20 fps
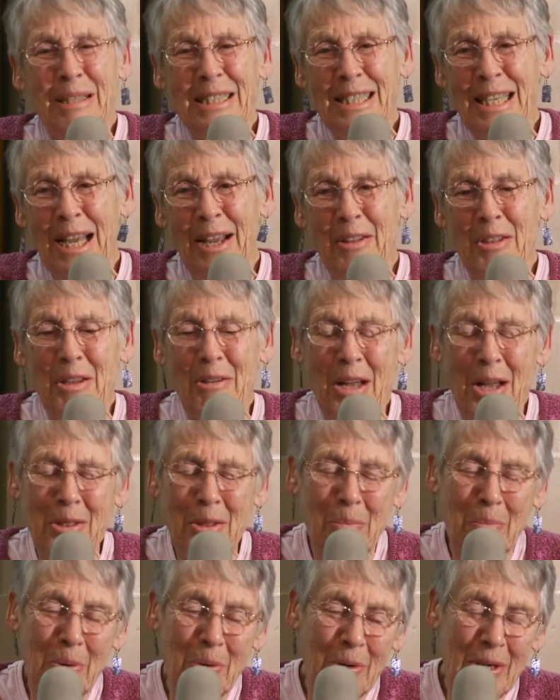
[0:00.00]
but on the, on
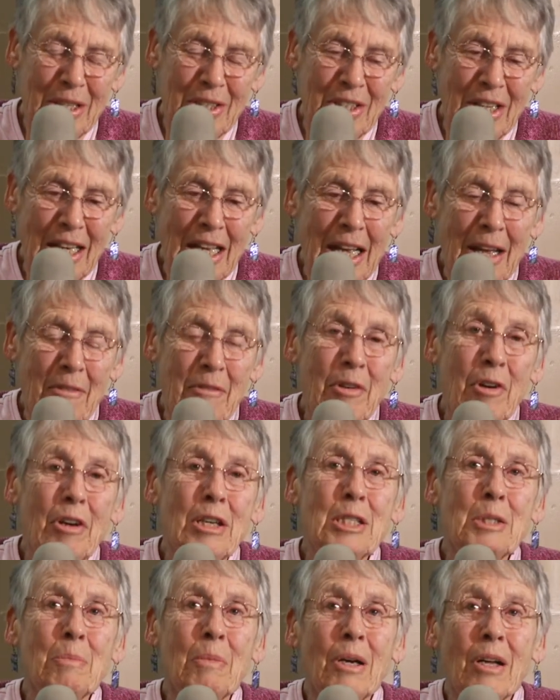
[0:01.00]
the porch.
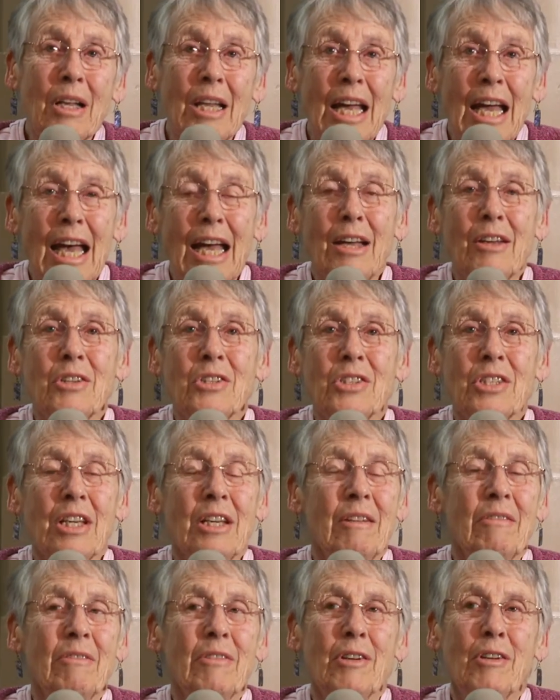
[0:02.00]
Very small house
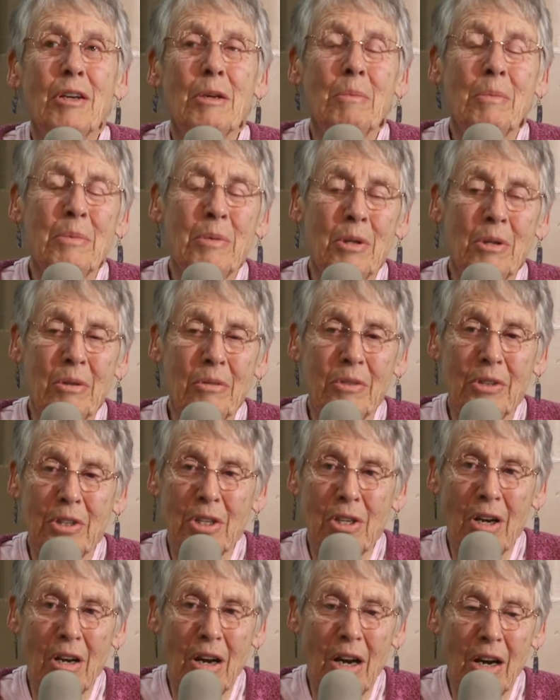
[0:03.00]
and a very beautiful
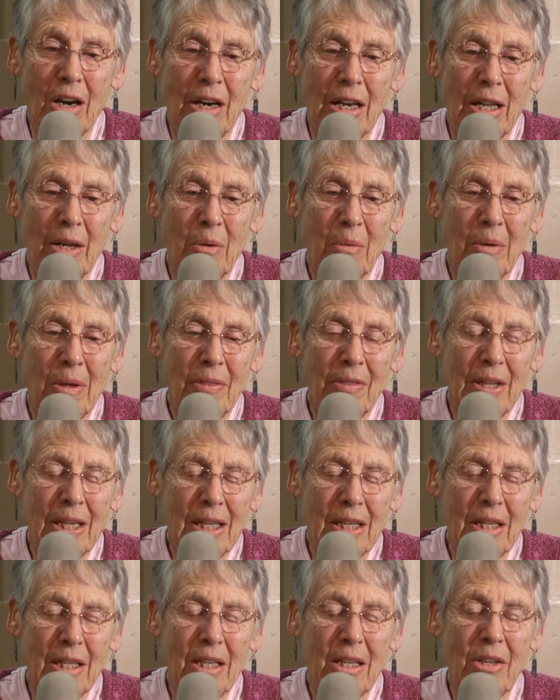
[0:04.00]
yard. And what they
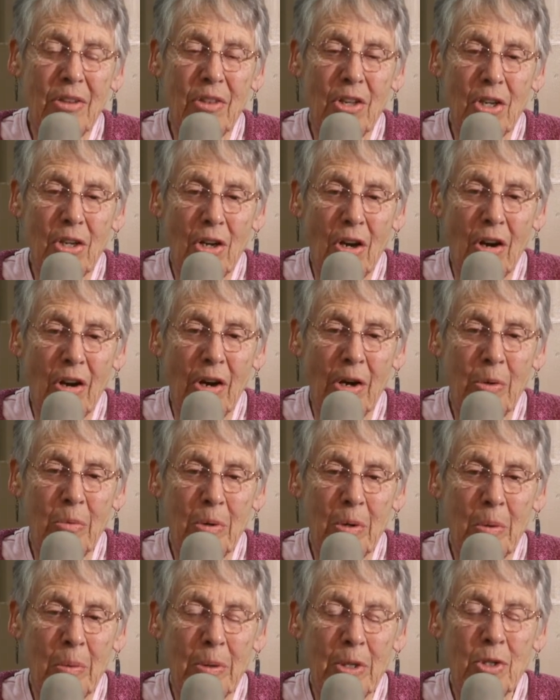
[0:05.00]
did to the yard
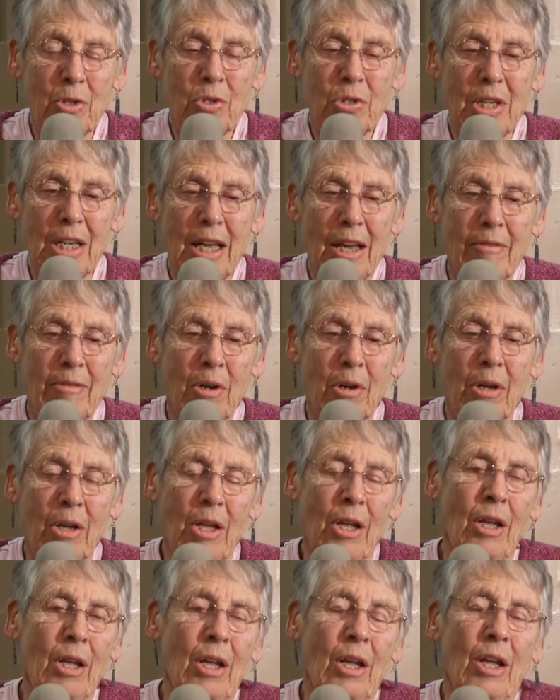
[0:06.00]
where we used to have a,
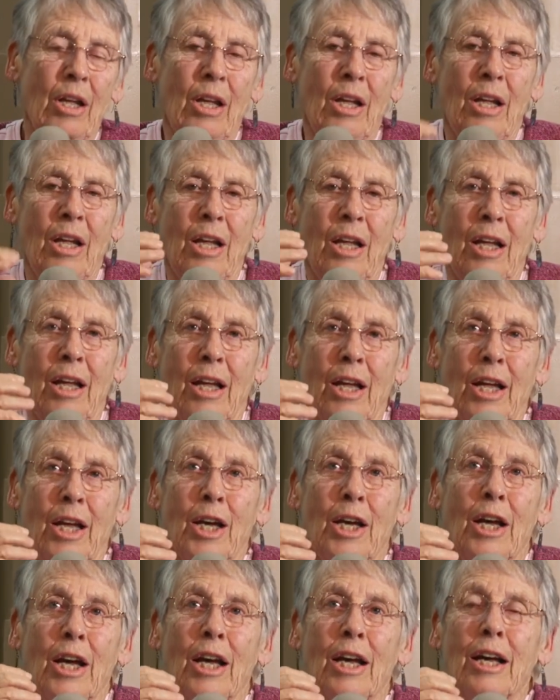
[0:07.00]

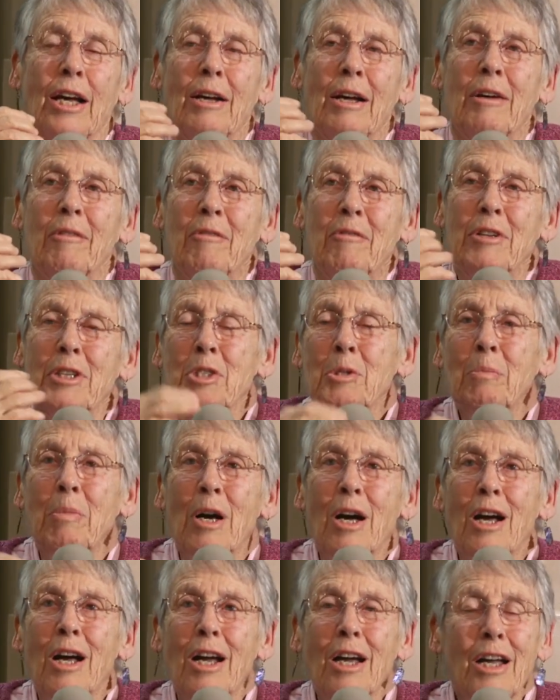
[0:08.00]
a fish
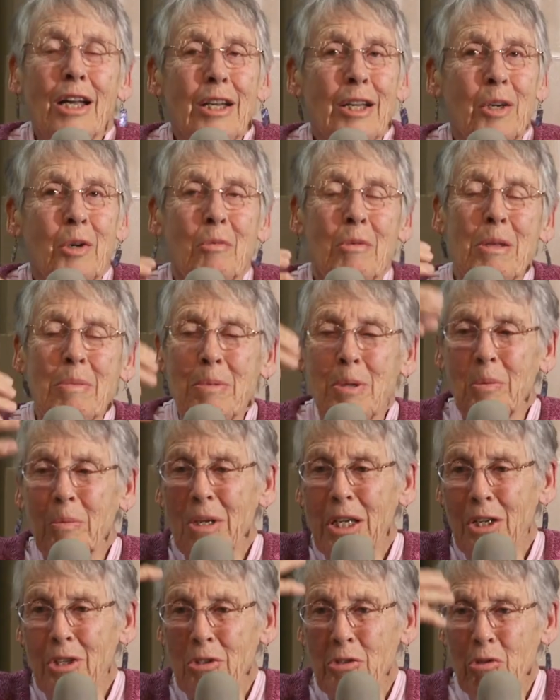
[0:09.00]
pond and a weeping
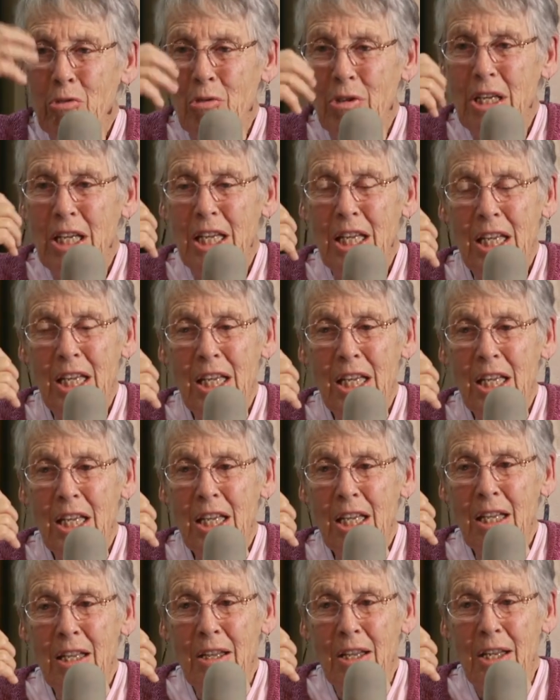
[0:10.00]
willow
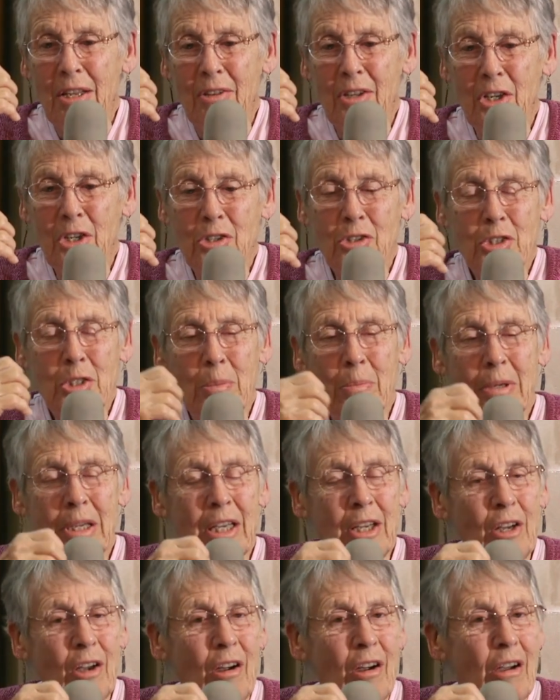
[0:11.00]
tree. There used to be
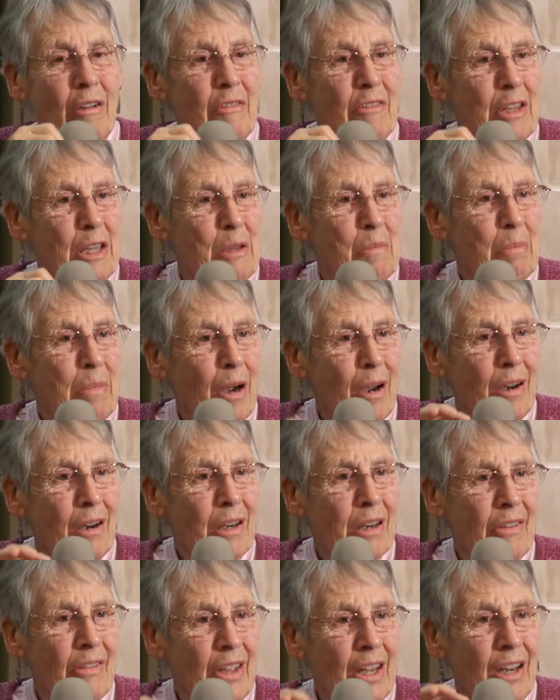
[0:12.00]
an RV
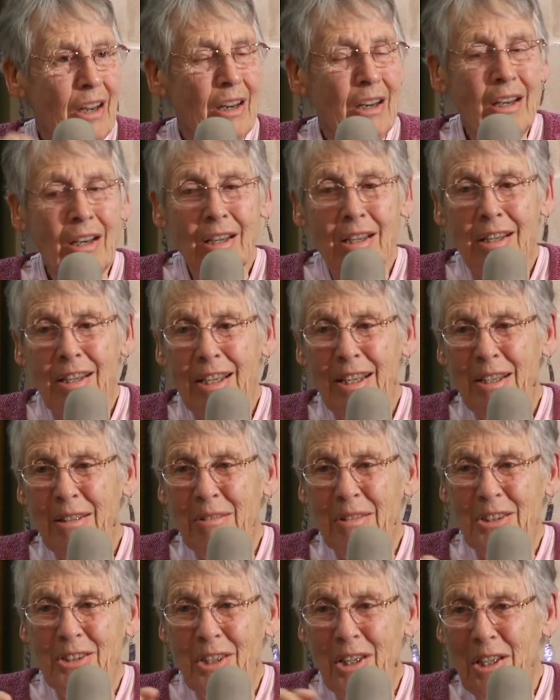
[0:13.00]
parked there and it
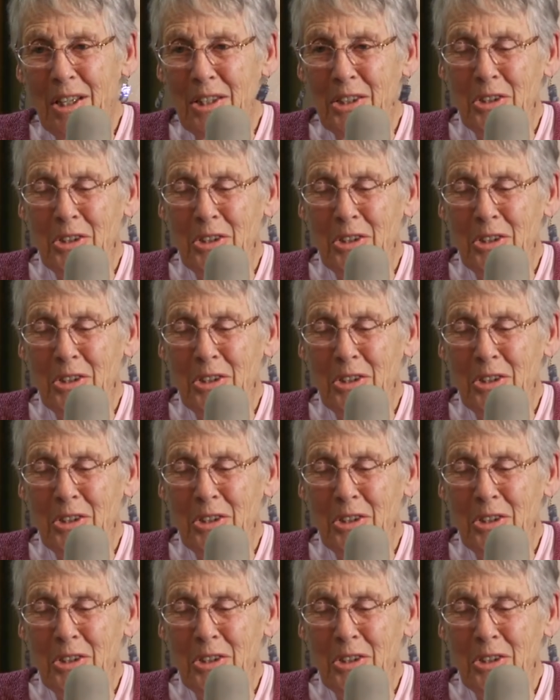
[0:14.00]
was all